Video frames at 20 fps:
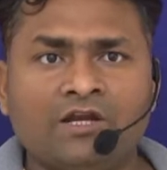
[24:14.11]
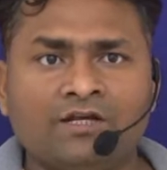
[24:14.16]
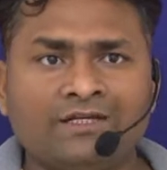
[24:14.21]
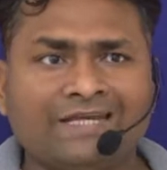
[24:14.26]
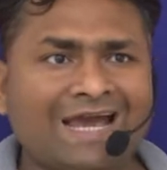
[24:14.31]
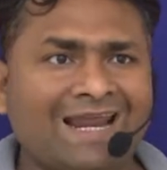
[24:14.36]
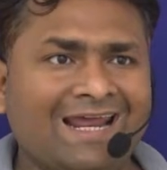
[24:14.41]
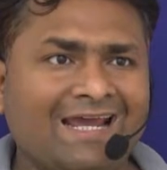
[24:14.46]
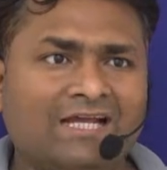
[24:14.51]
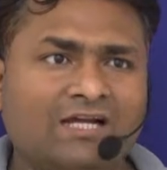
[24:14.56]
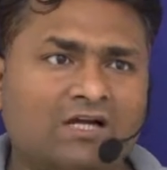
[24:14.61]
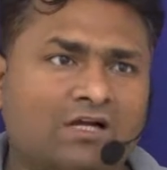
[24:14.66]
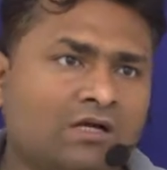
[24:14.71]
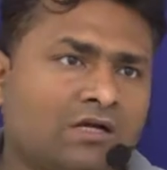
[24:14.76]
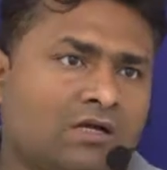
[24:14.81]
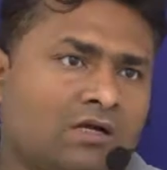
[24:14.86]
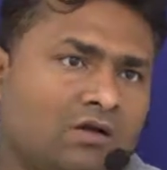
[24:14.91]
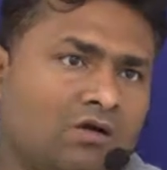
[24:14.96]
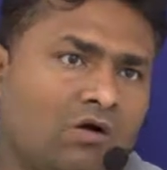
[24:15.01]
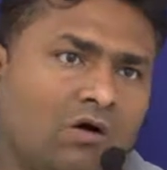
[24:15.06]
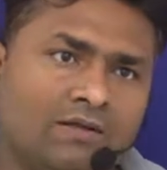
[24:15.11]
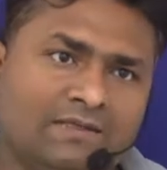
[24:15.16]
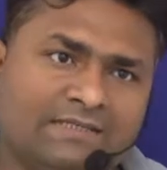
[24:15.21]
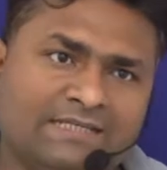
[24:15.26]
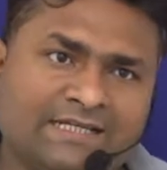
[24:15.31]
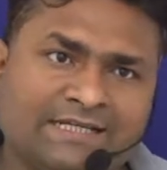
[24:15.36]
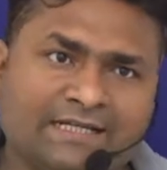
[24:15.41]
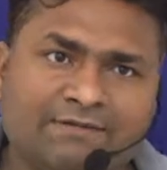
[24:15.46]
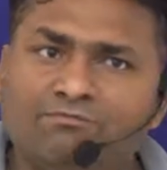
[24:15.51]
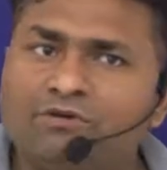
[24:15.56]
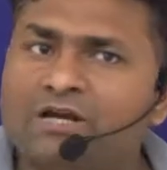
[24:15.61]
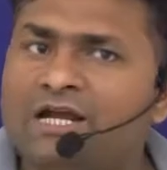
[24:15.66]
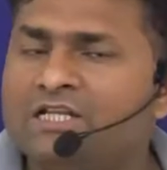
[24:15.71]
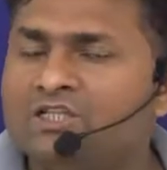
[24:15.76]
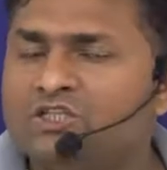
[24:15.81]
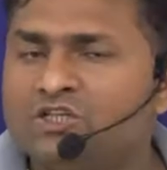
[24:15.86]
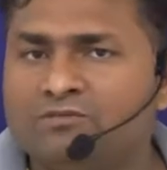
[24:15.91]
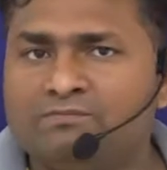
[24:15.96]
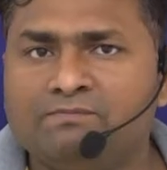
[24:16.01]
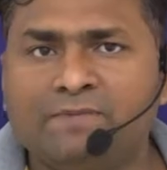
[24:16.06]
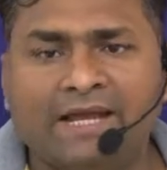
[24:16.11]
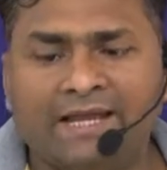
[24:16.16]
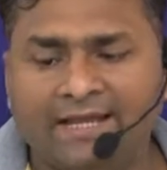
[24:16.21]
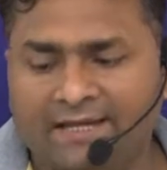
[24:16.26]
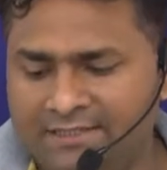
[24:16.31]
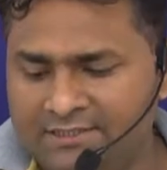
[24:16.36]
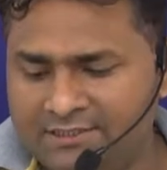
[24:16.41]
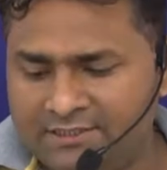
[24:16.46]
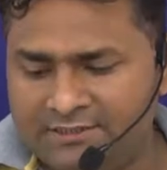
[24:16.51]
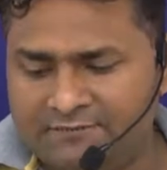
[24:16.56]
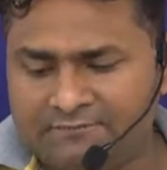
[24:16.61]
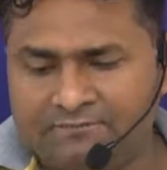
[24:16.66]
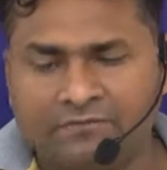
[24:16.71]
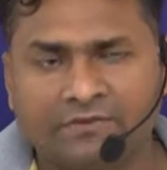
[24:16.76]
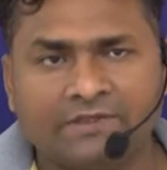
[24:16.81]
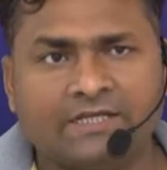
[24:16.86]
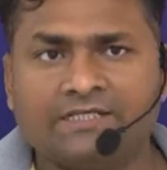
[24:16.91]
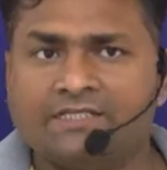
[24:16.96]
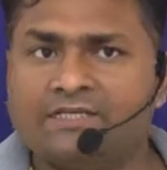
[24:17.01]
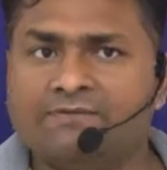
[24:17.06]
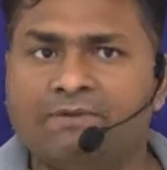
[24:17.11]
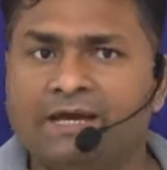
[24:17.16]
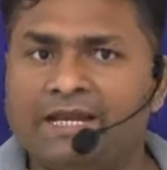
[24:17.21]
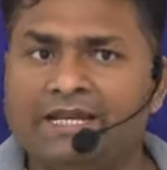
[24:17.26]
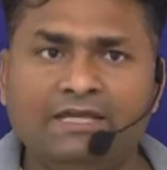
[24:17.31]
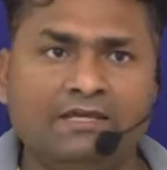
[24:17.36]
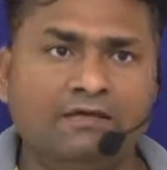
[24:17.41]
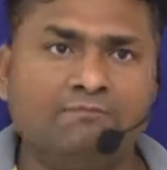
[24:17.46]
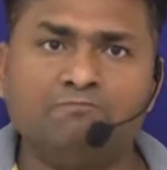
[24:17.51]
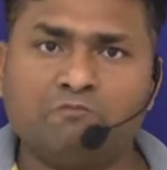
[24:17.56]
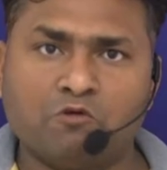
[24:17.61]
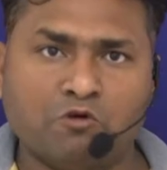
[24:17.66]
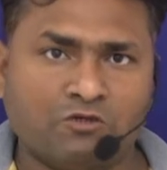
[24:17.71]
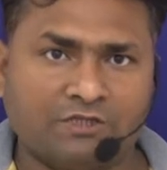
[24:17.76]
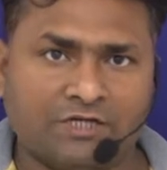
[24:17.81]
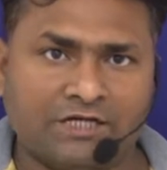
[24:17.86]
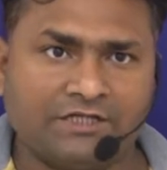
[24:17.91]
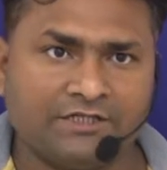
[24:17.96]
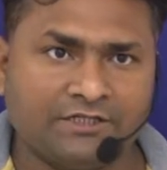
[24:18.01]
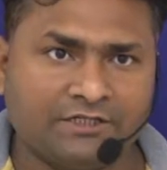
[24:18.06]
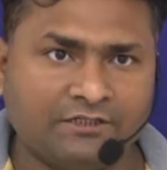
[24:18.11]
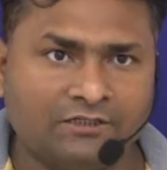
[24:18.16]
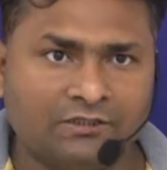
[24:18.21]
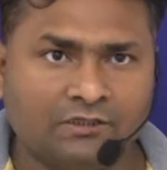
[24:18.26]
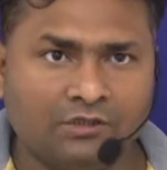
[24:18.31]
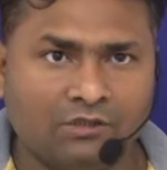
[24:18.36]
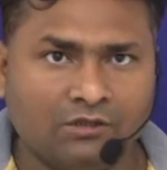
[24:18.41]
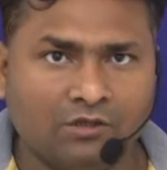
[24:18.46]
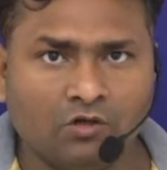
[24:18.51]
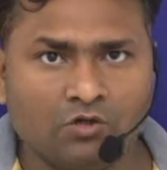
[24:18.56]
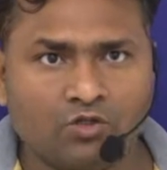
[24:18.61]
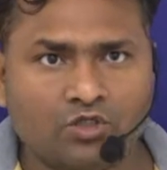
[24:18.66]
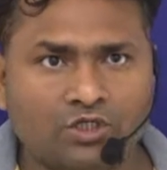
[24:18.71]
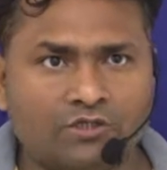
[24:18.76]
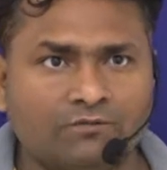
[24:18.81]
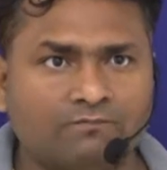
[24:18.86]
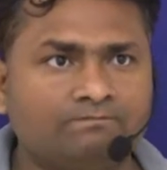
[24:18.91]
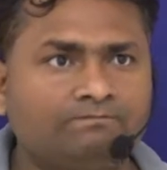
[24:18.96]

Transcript: Derek calls it a branch of biology. There is a very important notion.